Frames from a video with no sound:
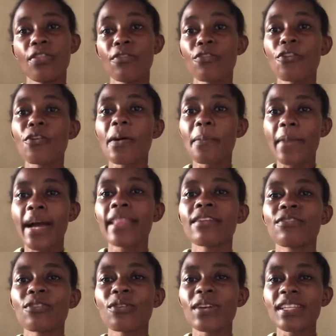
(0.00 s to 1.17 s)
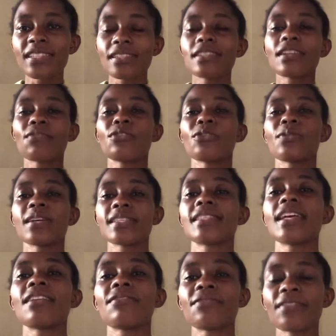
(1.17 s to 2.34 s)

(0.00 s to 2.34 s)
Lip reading: your mother, for your sister, for yourself,